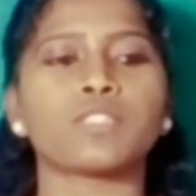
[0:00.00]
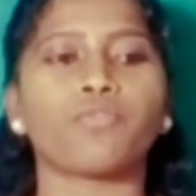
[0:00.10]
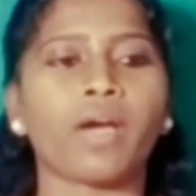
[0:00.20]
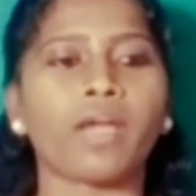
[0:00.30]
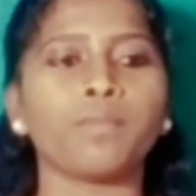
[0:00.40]

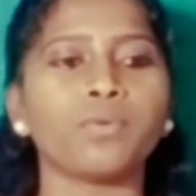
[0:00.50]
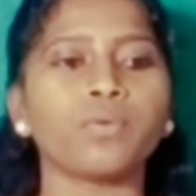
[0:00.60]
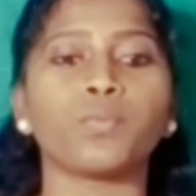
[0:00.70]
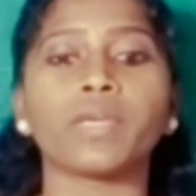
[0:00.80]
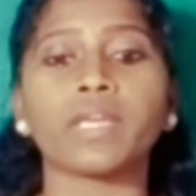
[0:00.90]
5
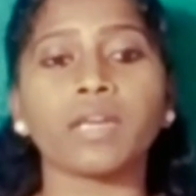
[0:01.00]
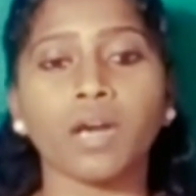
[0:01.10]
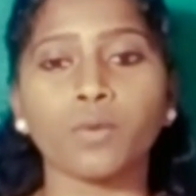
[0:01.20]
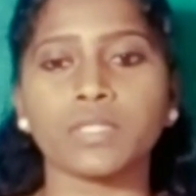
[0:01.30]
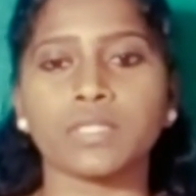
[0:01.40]
book, we
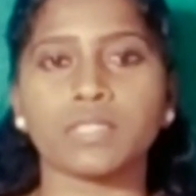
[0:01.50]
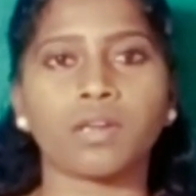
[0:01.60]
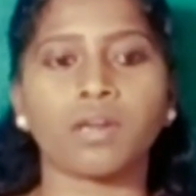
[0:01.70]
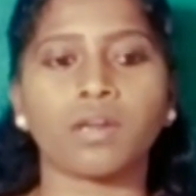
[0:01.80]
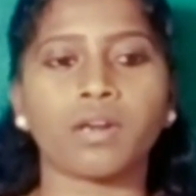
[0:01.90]
can count
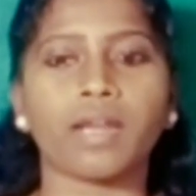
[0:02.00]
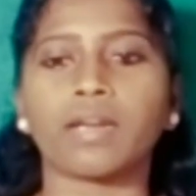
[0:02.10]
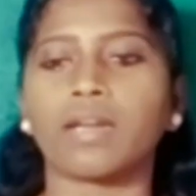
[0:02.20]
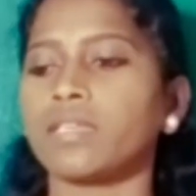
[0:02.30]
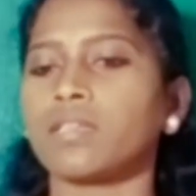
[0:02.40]
it,
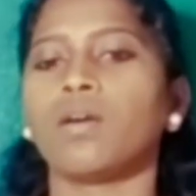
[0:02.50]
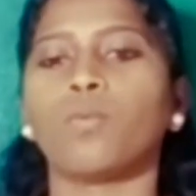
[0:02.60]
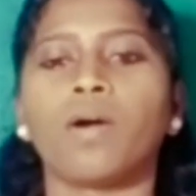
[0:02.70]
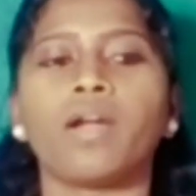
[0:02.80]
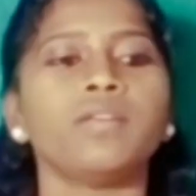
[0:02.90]
right? Like
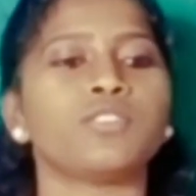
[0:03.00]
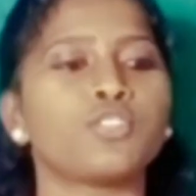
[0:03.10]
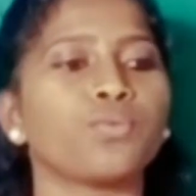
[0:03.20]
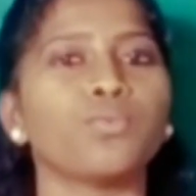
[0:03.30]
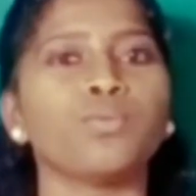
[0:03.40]

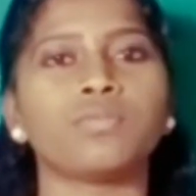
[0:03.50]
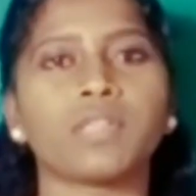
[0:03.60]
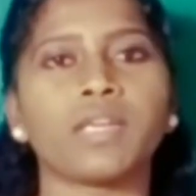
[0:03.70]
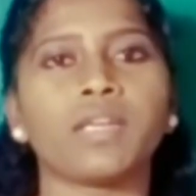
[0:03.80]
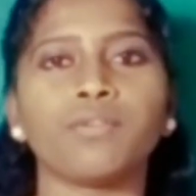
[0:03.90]
1,
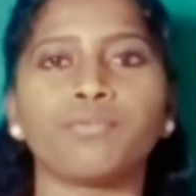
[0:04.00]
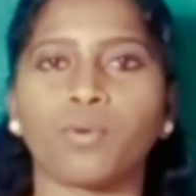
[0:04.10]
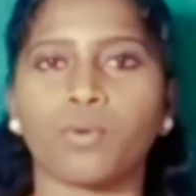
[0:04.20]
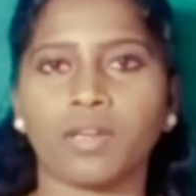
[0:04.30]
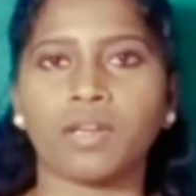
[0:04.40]
2,
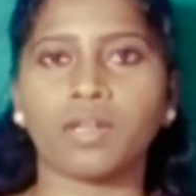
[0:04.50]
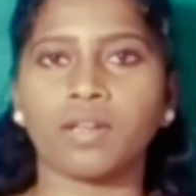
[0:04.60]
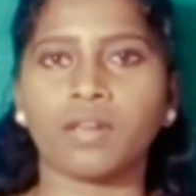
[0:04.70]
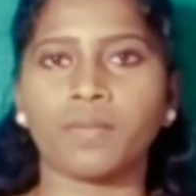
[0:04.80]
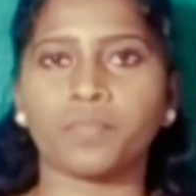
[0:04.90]
3, 4.